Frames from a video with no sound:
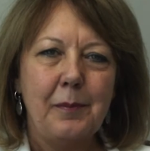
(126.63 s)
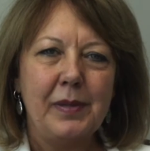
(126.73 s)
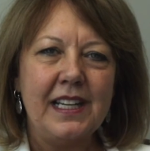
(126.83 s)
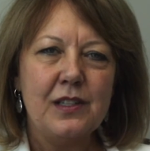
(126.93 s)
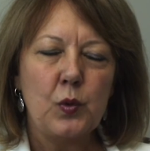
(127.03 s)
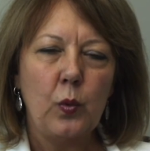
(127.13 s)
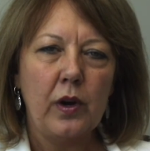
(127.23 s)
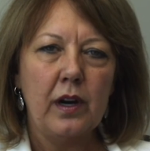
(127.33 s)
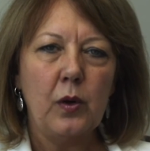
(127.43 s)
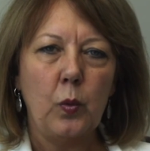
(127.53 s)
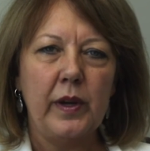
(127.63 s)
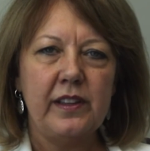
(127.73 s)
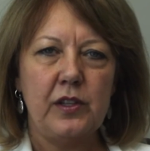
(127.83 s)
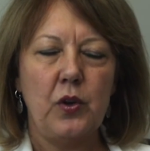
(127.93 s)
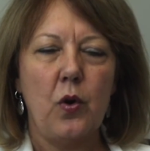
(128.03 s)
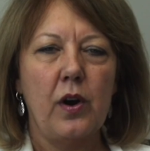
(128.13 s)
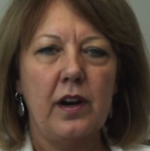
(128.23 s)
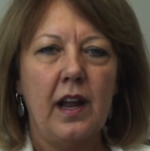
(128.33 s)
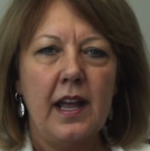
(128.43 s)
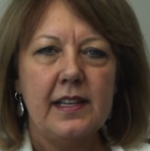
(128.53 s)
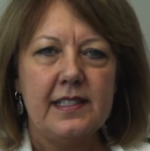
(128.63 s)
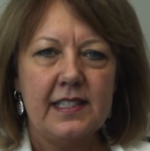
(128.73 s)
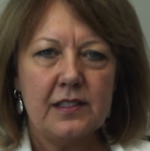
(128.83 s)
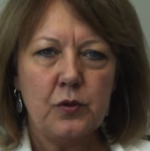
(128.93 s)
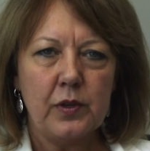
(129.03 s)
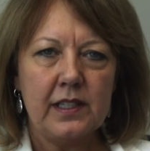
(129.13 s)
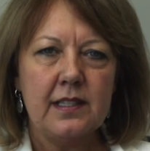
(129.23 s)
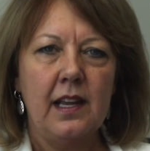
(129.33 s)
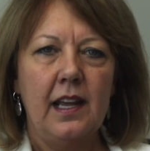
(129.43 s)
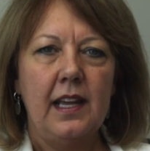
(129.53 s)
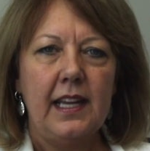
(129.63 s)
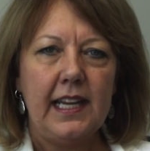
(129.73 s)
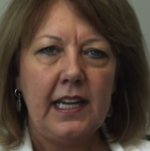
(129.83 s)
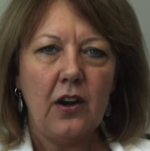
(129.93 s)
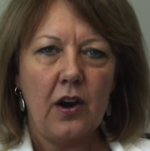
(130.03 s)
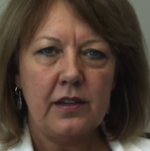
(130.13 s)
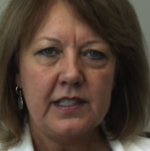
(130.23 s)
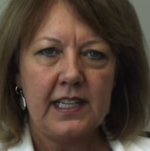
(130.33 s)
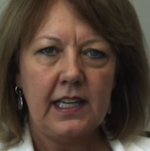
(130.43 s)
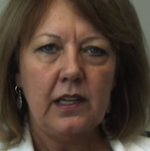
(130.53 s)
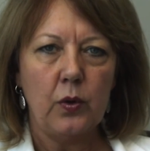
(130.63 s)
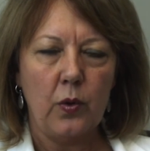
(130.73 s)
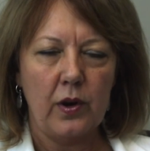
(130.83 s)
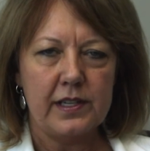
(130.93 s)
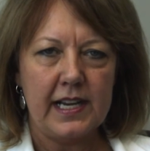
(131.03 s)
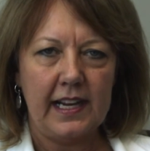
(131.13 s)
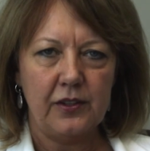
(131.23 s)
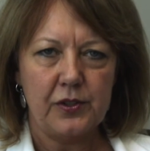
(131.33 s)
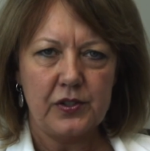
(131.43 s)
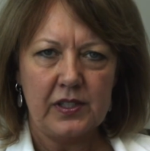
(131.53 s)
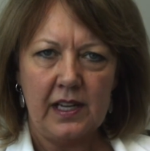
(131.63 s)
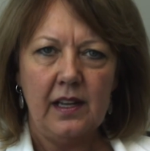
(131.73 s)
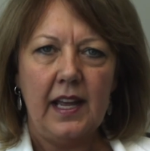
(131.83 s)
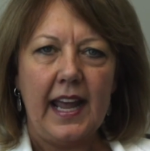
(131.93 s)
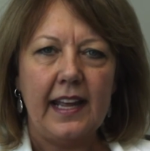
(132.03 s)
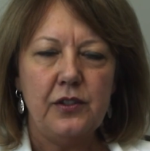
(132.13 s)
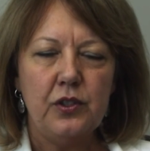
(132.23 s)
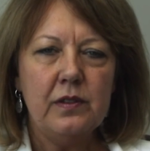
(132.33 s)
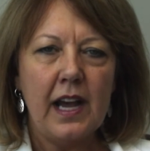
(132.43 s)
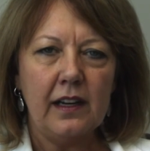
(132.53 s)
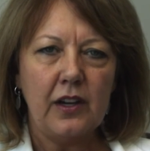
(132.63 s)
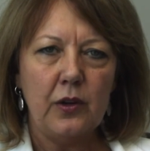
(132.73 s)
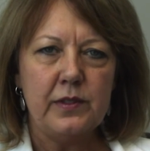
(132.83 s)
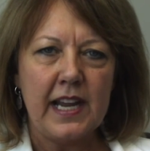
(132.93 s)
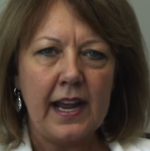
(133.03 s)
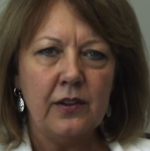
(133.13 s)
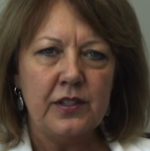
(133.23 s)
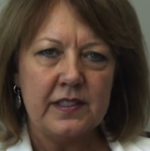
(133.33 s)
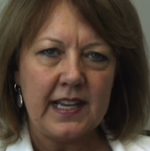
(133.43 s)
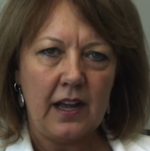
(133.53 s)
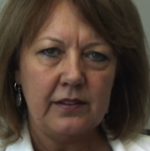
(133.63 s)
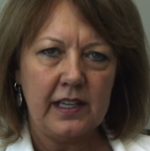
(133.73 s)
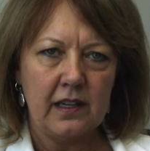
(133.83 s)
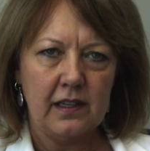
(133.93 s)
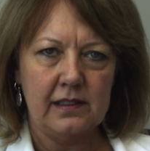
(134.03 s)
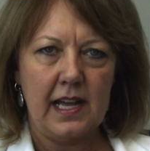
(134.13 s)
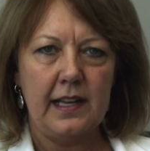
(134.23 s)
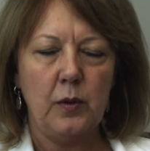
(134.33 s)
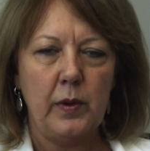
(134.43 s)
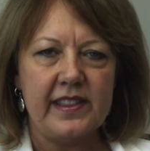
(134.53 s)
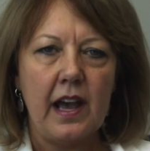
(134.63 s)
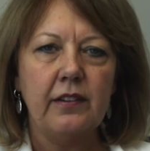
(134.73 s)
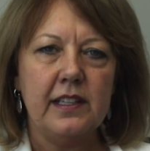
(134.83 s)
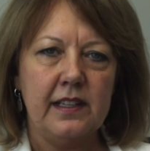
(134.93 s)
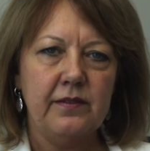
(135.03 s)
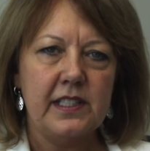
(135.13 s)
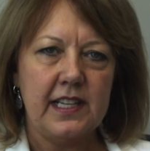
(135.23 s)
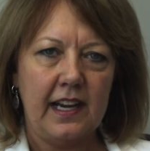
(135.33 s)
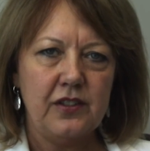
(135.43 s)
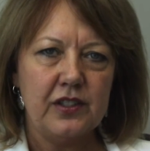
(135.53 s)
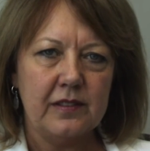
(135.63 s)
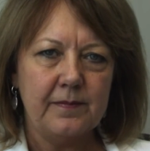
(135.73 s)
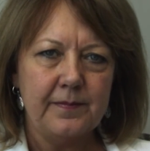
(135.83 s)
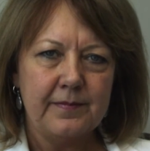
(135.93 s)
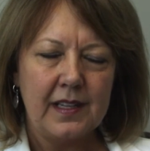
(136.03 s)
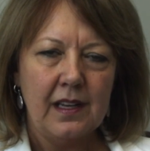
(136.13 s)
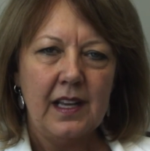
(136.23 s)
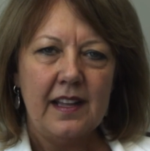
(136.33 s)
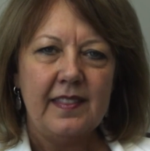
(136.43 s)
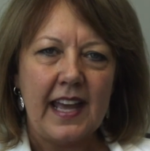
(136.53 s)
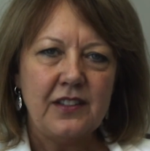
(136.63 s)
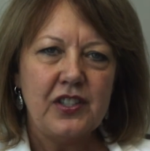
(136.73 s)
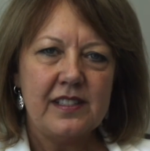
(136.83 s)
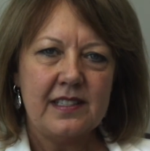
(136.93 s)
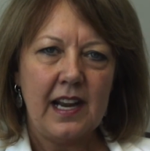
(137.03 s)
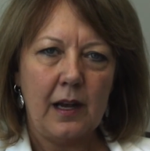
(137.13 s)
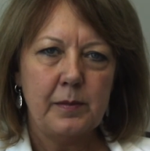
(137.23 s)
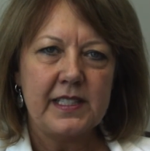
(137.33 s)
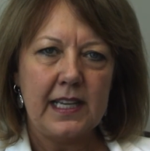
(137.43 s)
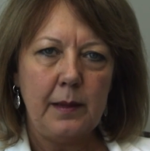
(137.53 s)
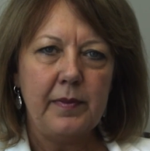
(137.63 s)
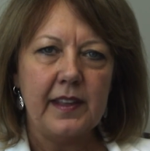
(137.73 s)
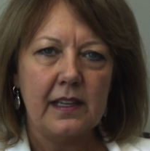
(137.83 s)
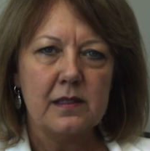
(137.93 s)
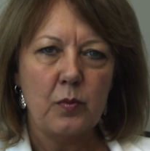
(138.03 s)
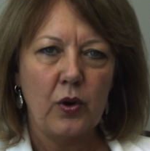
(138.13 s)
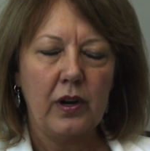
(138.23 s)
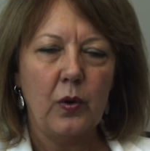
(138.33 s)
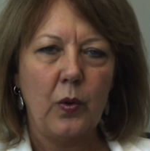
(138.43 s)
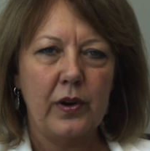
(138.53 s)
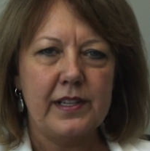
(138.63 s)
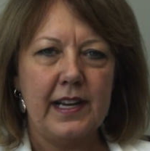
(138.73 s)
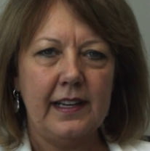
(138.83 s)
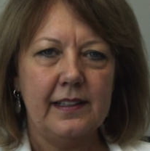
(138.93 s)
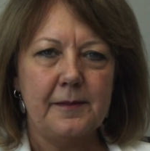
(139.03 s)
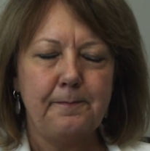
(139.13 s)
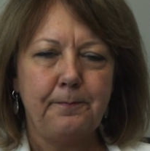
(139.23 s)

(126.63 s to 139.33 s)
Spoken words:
Please work with your district ERT coordinators and do not go down to South Carolina without an invitation. That just helps keep things more coordinated.